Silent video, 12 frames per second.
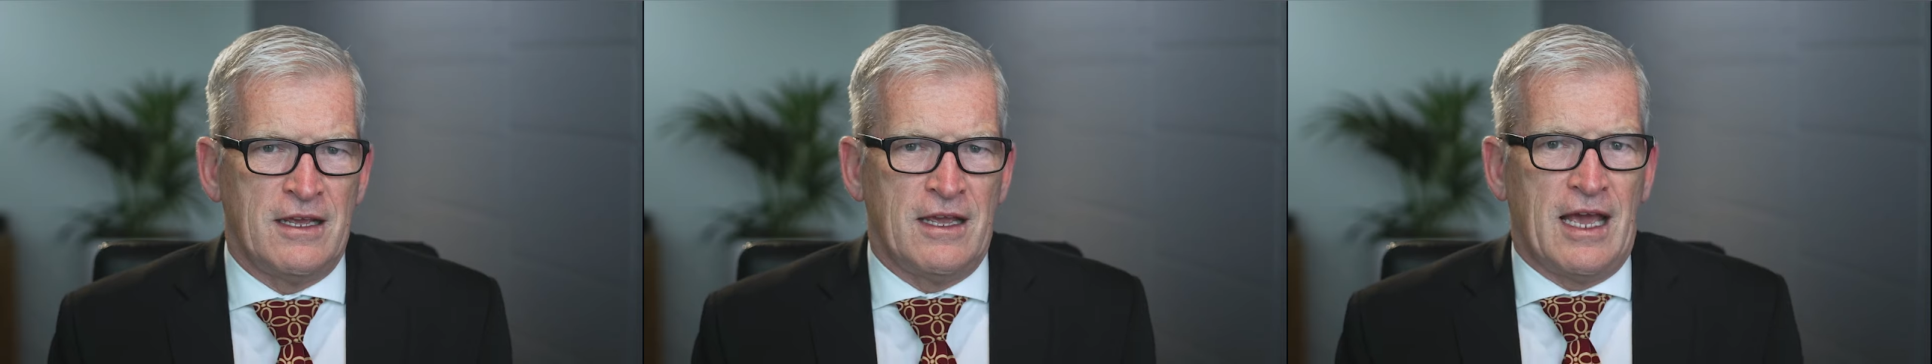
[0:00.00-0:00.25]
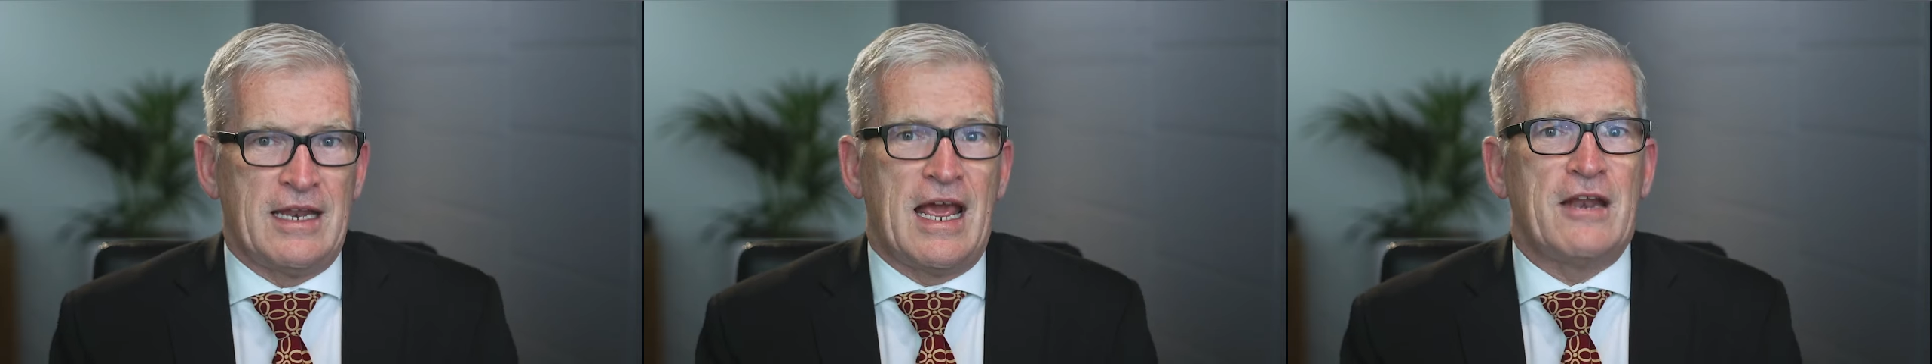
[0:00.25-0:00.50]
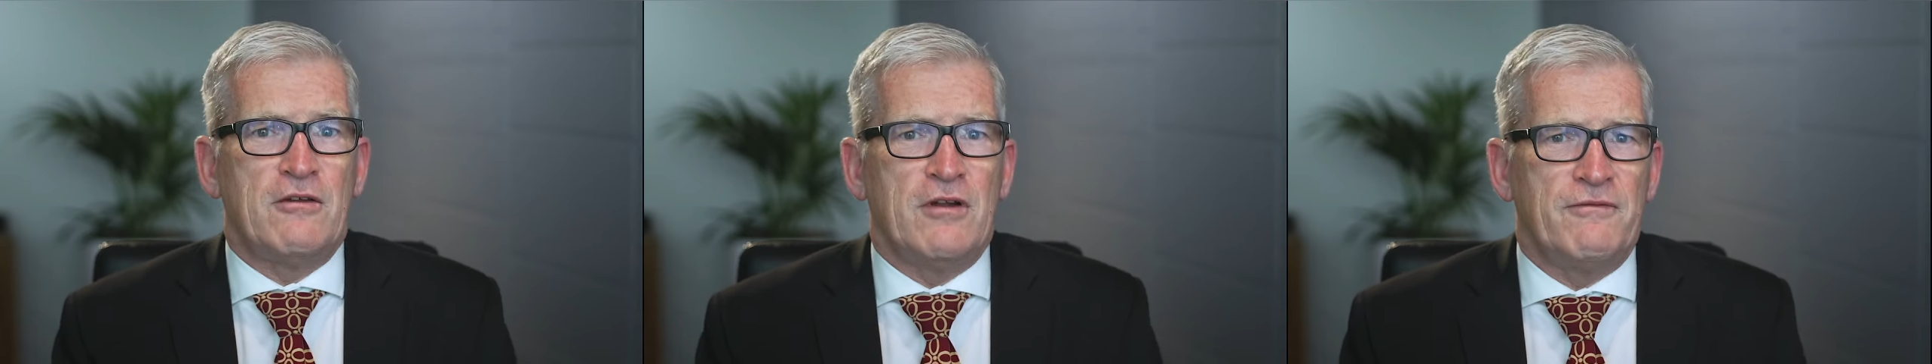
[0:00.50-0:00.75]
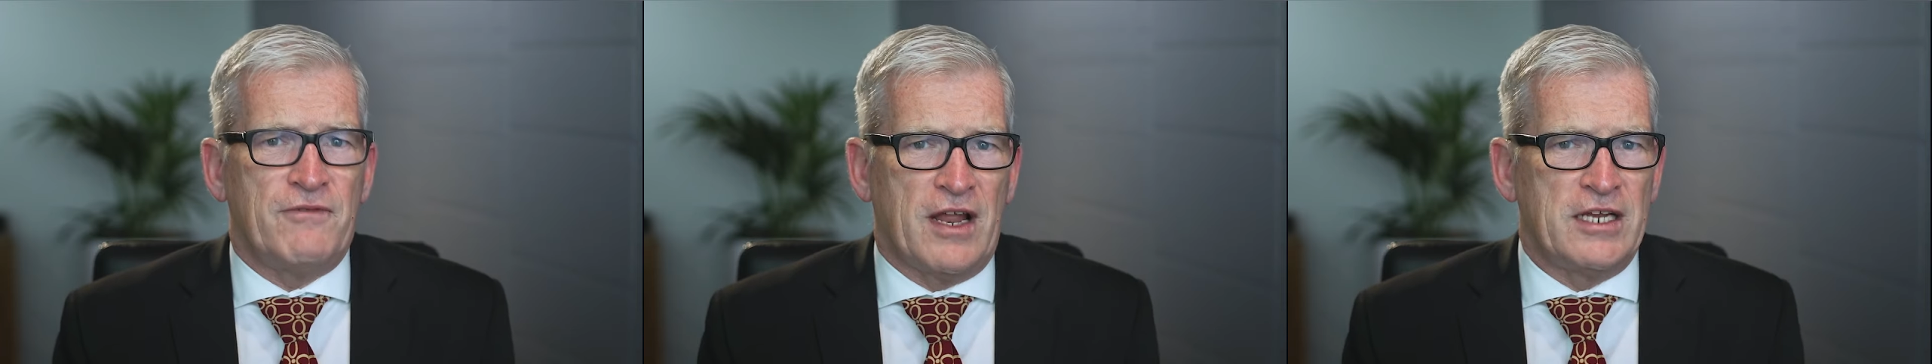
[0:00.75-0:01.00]
And annual
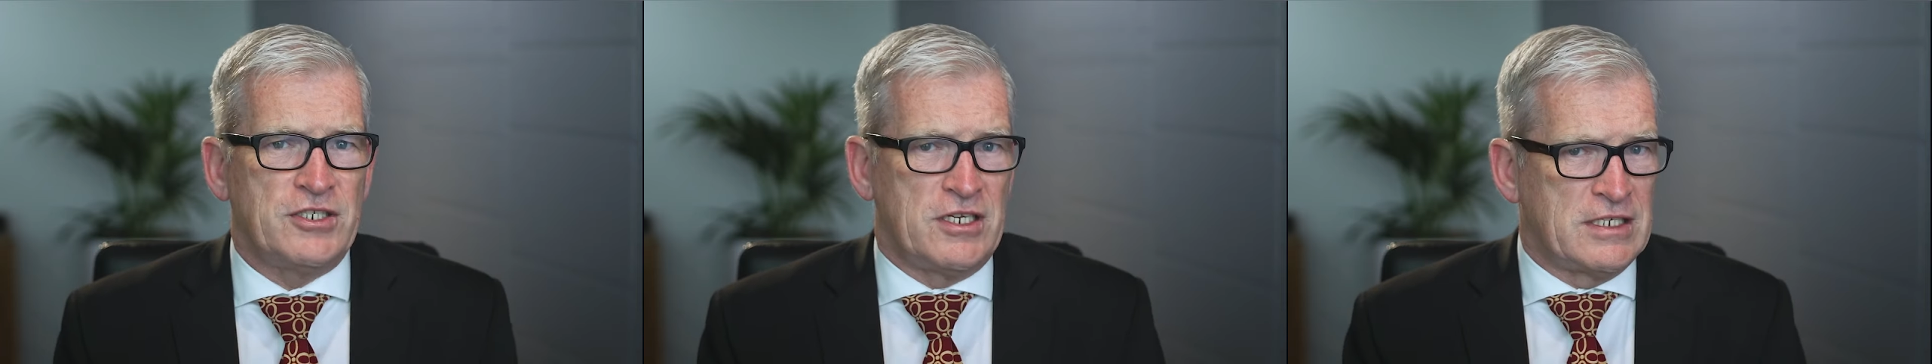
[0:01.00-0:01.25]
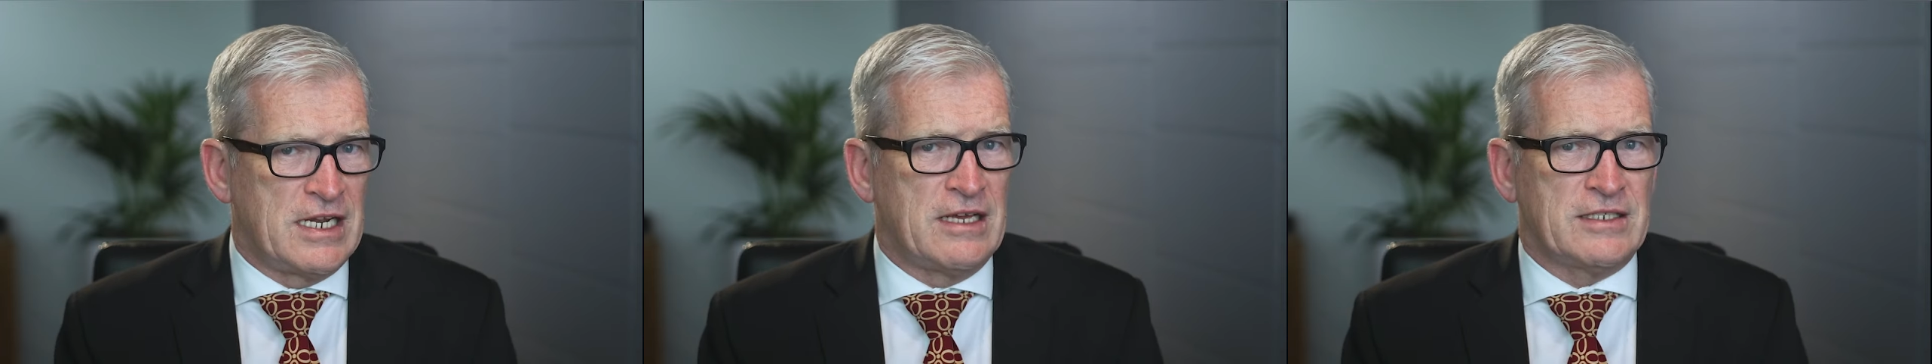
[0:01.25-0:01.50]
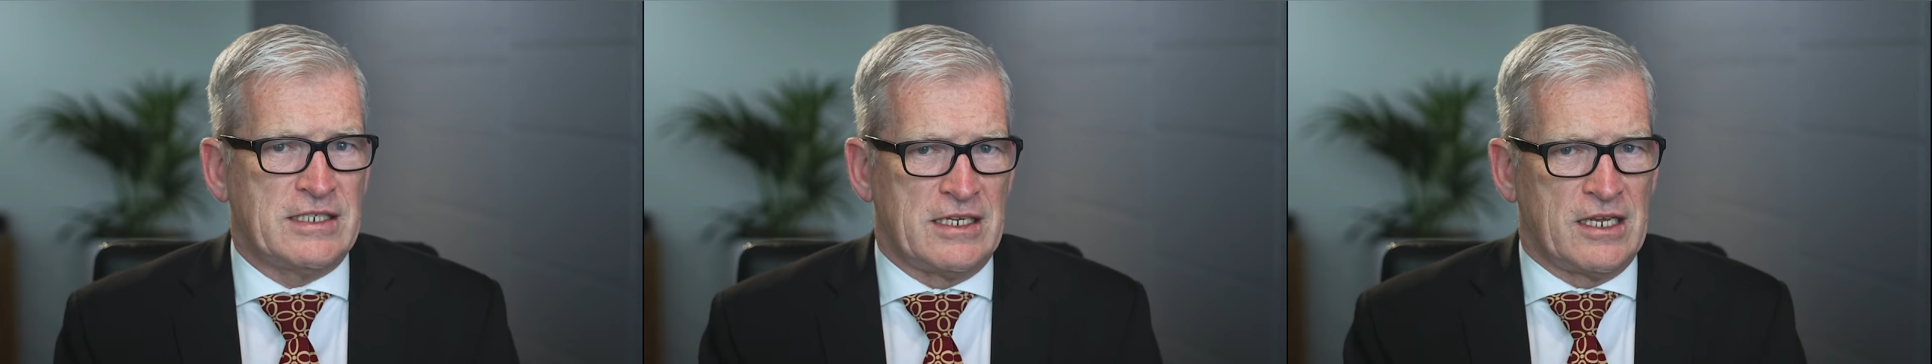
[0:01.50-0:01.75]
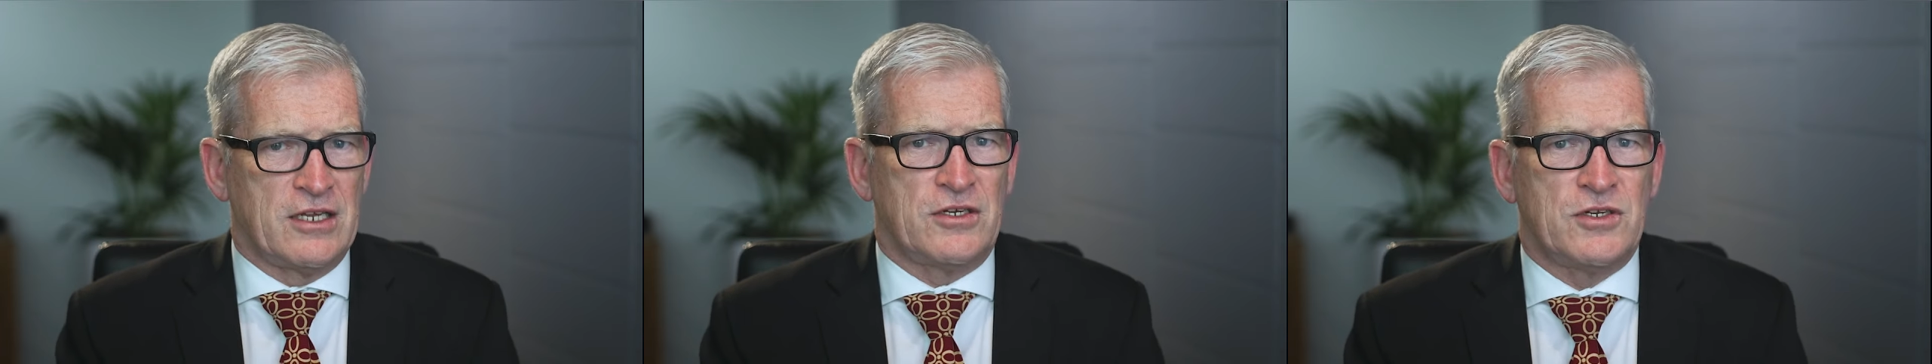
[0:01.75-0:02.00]
inflation is now
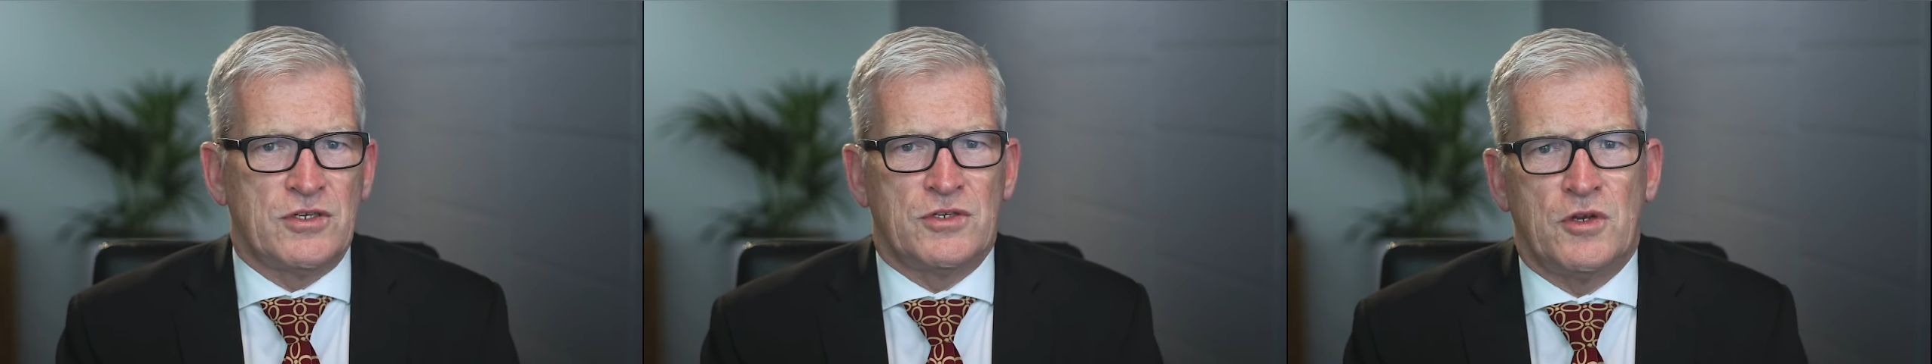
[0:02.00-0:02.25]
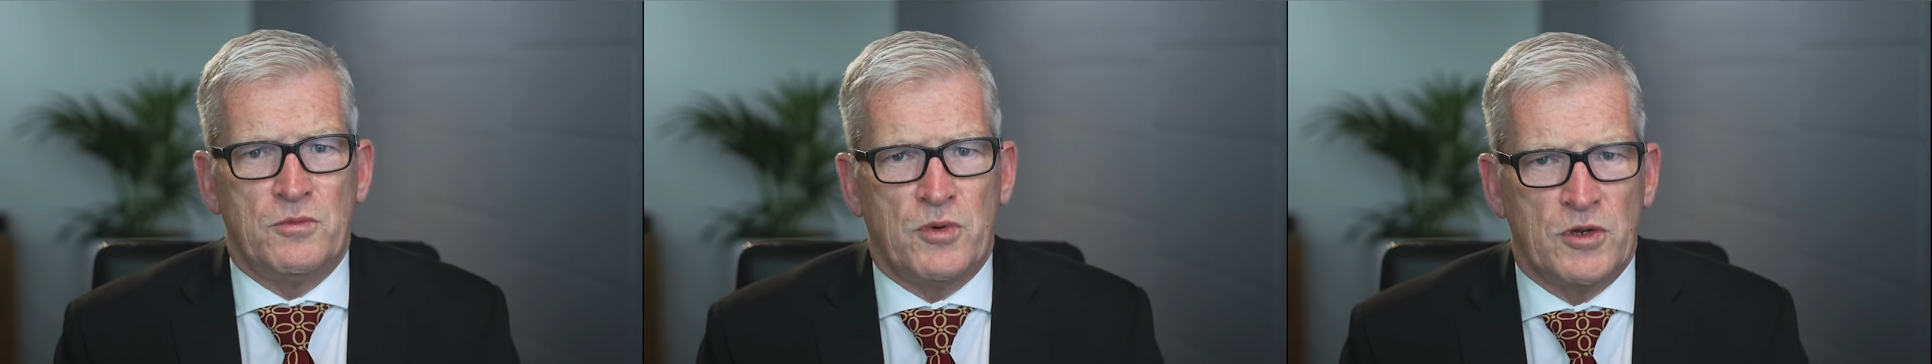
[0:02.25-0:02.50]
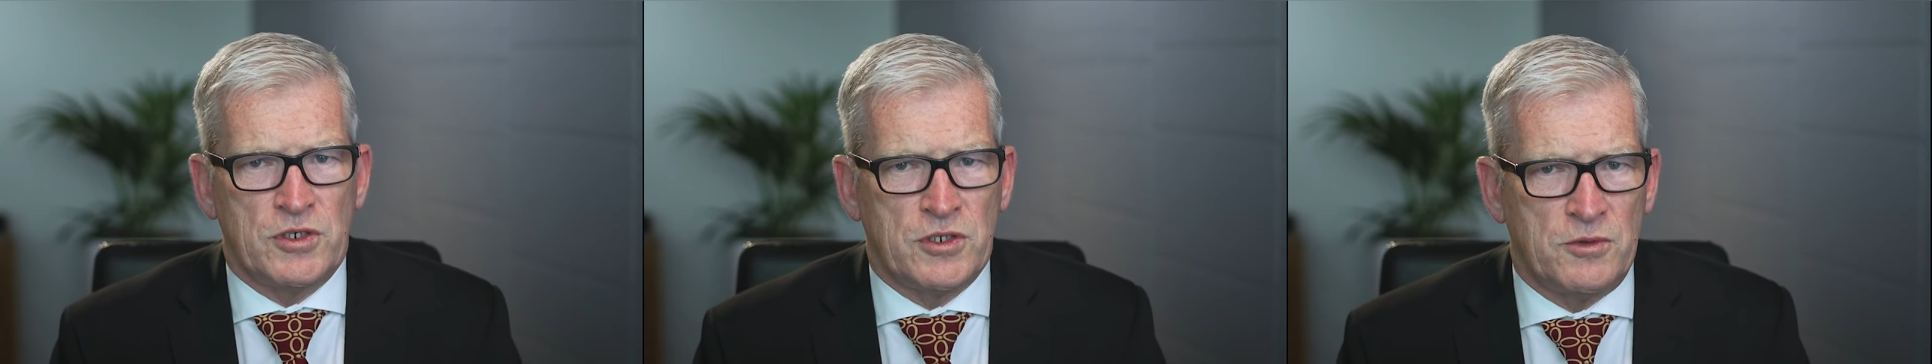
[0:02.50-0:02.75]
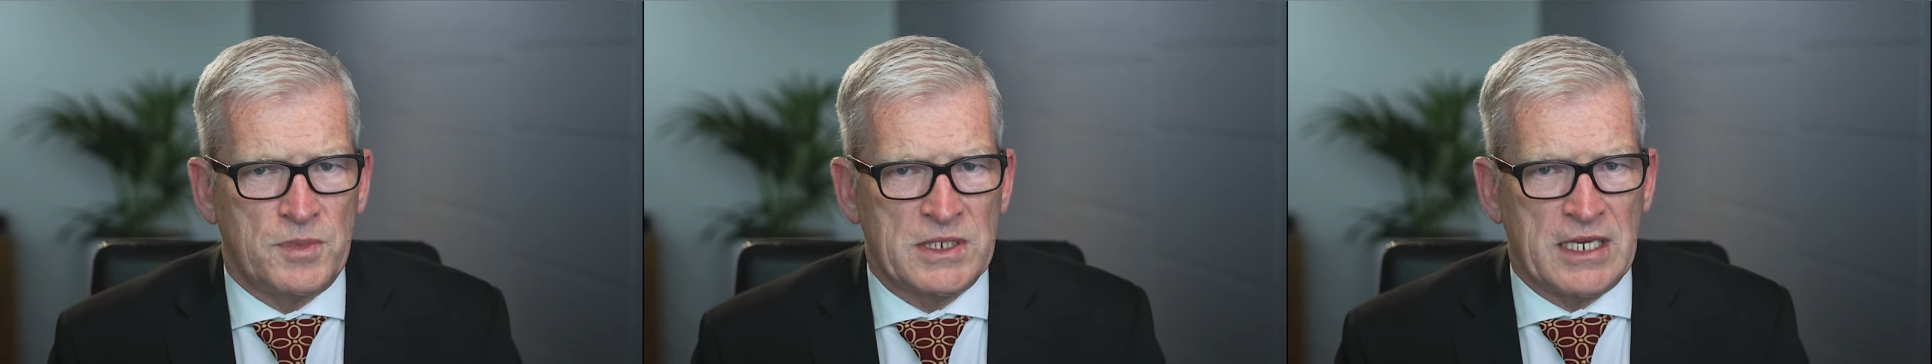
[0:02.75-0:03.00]
sitting at
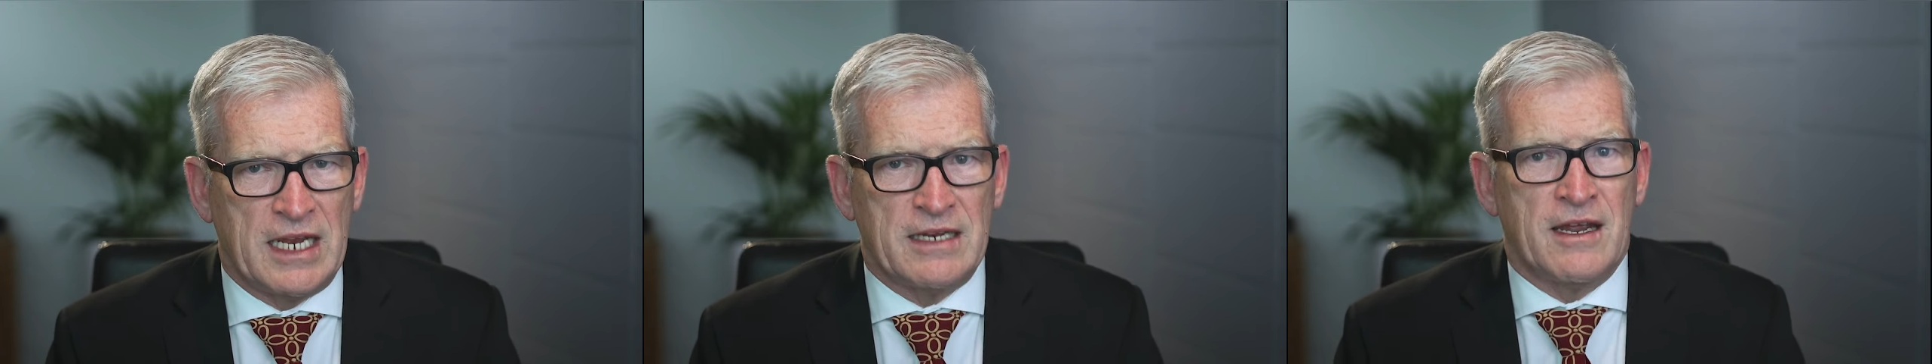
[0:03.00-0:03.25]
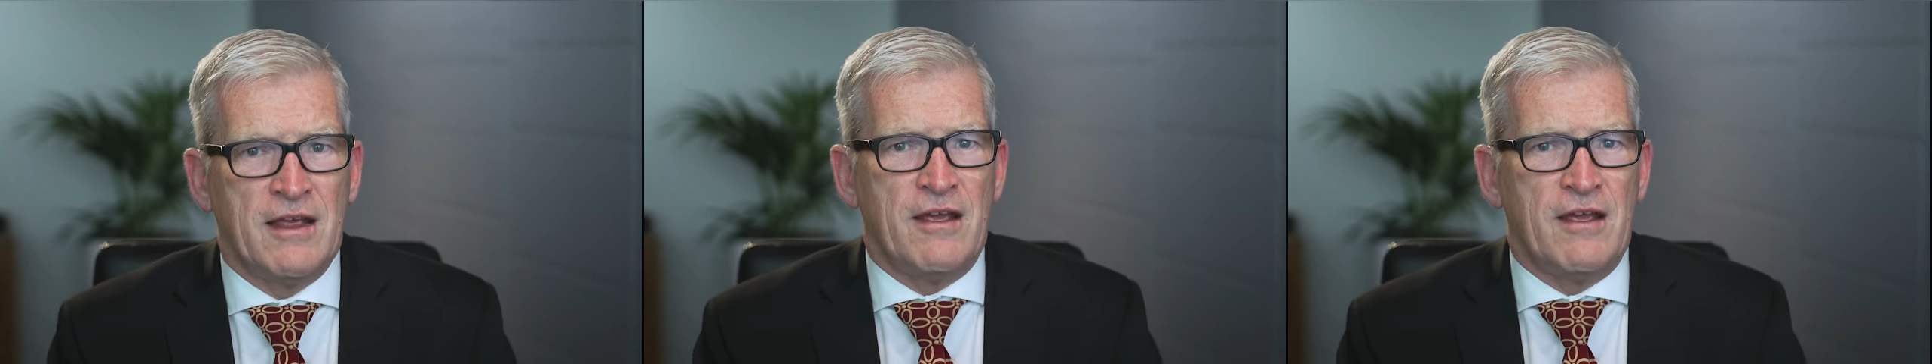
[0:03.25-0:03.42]
2.2%.